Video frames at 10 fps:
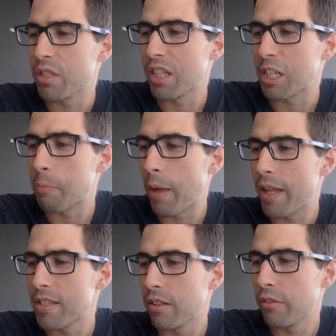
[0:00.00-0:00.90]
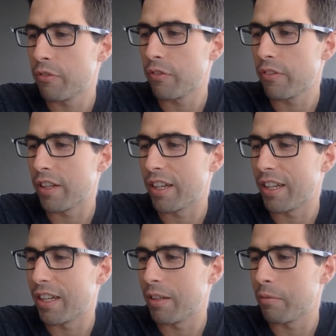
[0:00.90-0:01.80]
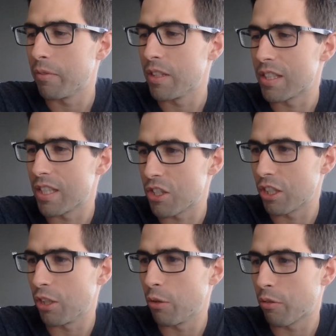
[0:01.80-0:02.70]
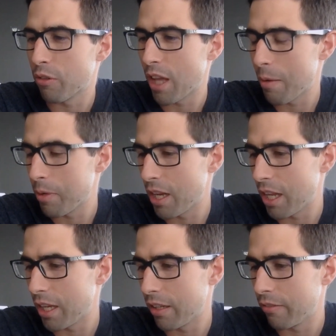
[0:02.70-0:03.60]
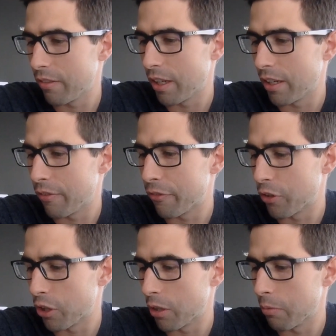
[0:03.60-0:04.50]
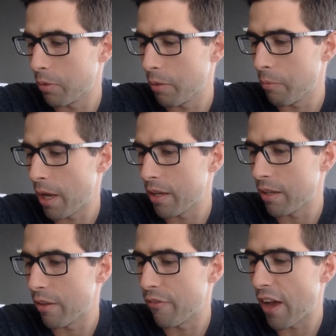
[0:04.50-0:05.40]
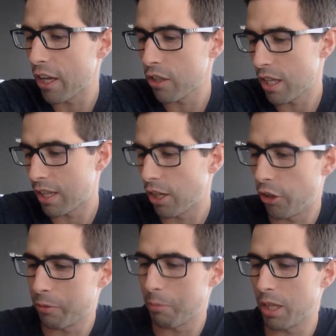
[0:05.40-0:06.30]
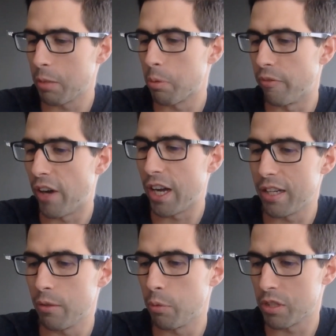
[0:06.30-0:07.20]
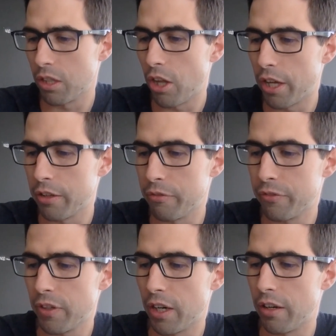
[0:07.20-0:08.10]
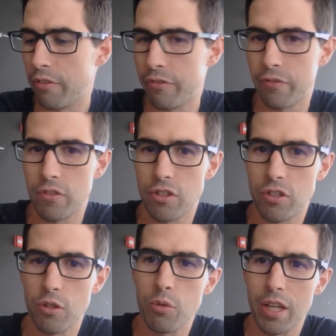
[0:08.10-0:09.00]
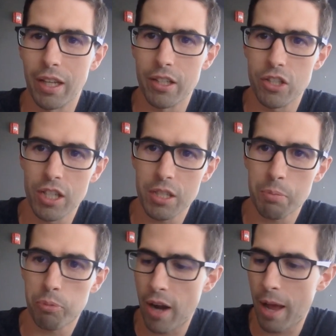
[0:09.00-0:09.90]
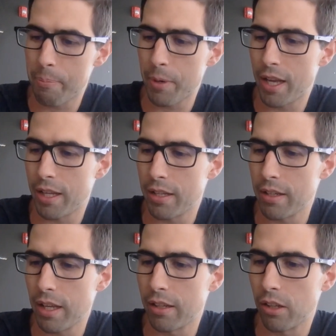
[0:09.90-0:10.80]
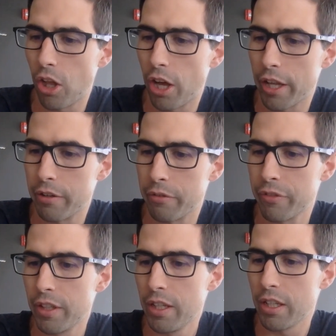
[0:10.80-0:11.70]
was an expensive decision to go through the M&A firm, and the value that they ultimately provided was a lot of due diligence prep and a lot of